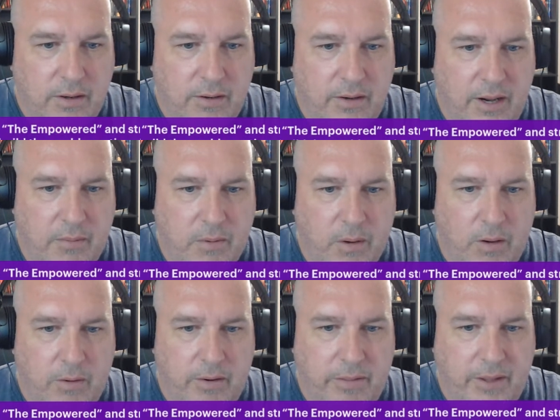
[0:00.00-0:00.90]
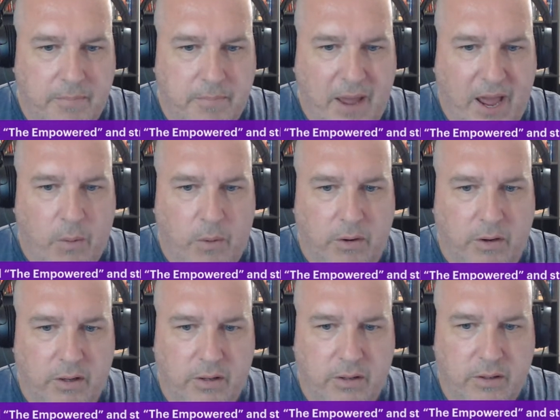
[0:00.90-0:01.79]
name called The
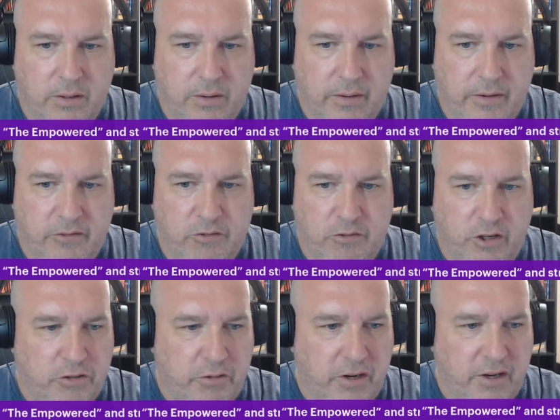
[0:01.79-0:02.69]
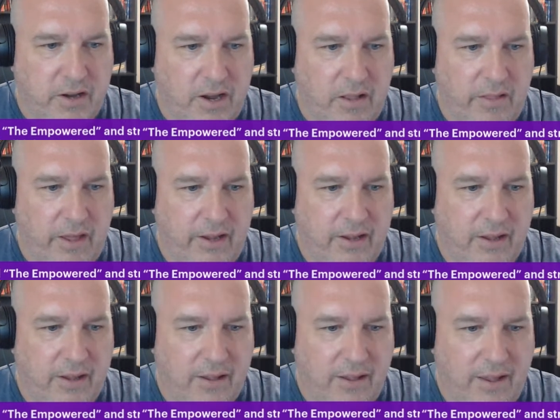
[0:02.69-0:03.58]
Empowered. and structuring, kind of like
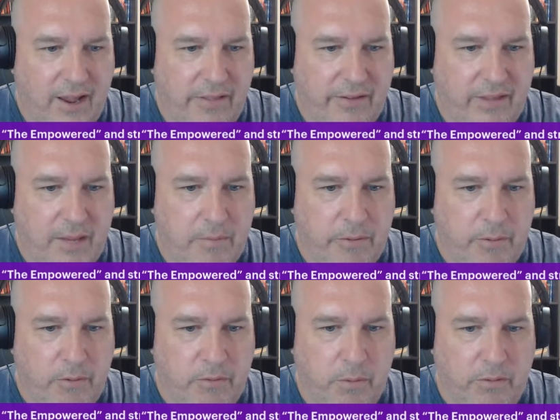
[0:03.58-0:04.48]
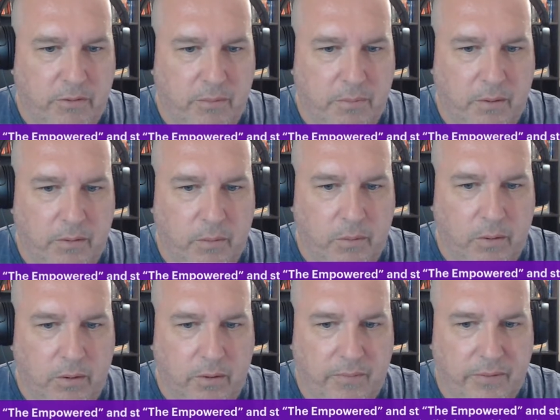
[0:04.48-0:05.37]
how the Game of Thrones books are built in the
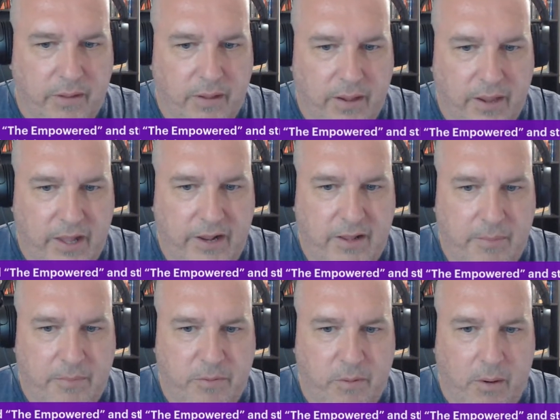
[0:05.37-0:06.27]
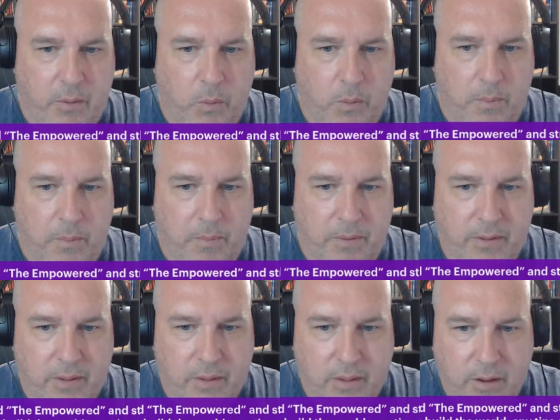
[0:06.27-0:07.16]
world. Any tips on
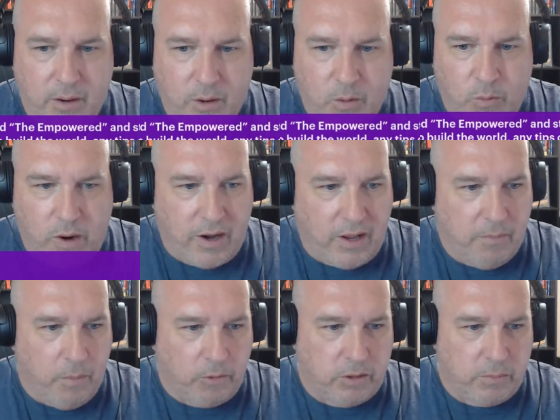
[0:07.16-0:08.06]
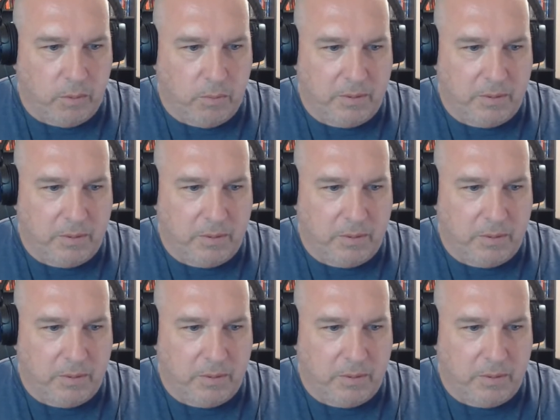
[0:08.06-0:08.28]
writing multiple